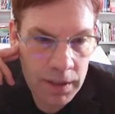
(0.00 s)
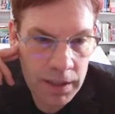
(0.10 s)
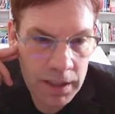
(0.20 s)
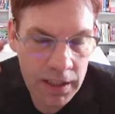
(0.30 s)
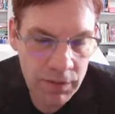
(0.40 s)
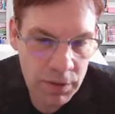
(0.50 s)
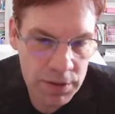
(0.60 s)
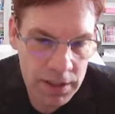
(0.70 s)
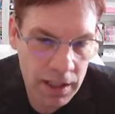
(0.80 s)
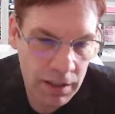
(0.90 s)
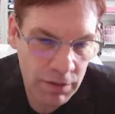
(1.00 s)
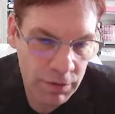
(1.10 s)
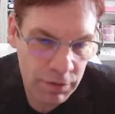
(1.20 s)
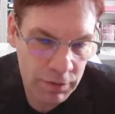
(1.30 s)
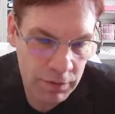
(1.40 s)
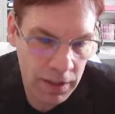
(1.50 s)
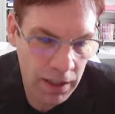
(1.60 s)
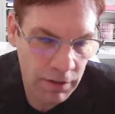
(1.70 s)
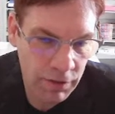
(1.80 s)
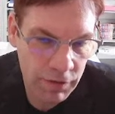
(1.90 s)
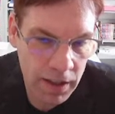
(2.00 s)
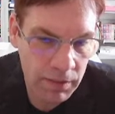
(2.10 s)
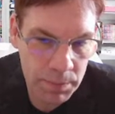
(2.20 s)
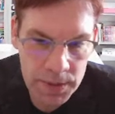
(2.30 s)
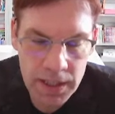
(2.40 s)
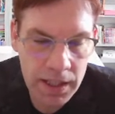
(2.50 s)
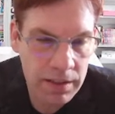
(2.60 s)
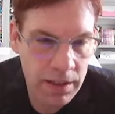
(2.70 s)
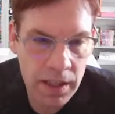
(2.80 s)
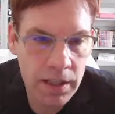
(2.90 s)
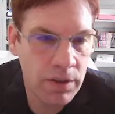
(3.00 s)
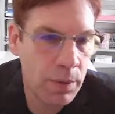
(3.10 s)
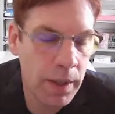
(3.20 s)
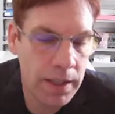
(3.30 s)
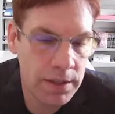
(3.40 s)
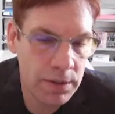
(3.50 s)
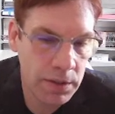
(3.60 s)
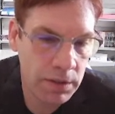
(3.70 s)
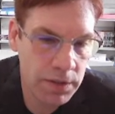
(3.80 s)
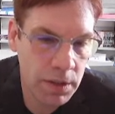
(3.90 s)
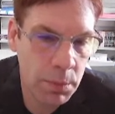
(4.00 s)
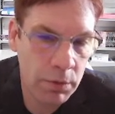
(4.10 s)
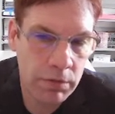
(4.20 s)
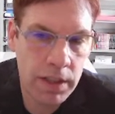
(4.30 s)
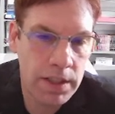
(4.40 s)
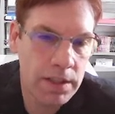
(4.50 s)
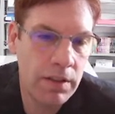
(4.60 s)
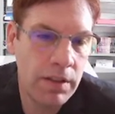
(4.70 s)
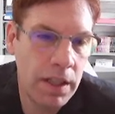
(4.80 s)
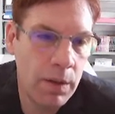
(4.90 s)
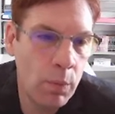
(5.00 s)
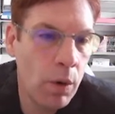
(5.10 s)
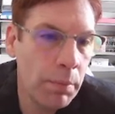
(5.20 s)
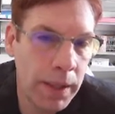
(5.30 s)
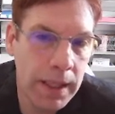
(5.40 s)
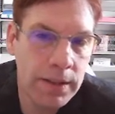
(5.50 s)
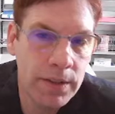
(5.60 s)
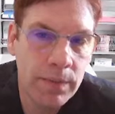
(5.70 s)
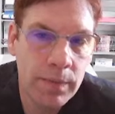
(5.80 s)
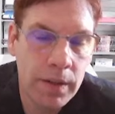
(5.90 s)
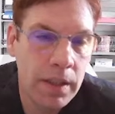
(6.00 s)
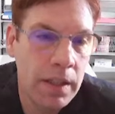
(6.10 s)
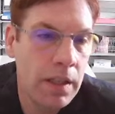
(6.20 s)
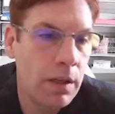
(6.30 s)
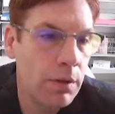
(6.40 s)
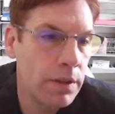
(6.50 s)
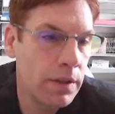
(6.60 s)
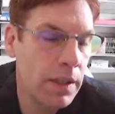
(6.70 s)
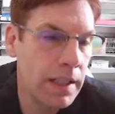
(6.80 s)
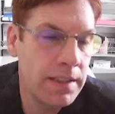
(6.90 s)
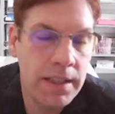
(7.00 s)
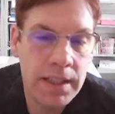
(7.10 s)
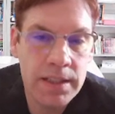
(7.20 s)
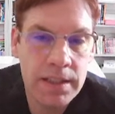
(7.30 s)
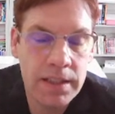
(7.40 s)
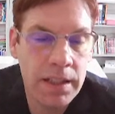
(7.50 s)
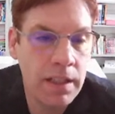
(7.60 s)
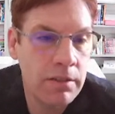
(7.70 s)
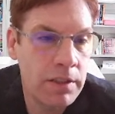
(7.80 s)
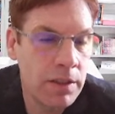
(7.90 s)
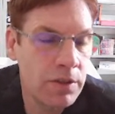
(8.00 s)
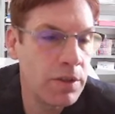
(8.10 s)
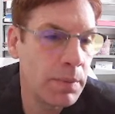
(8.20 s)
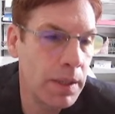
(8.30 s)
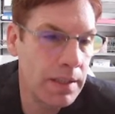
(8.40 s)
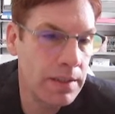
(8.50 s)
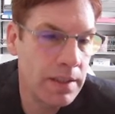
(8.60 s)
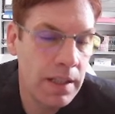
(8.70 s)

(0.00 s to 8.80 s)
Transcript: give yourself like 5% either way. So if someone reads something in 1 minute, well, as it is here in 2 minutes,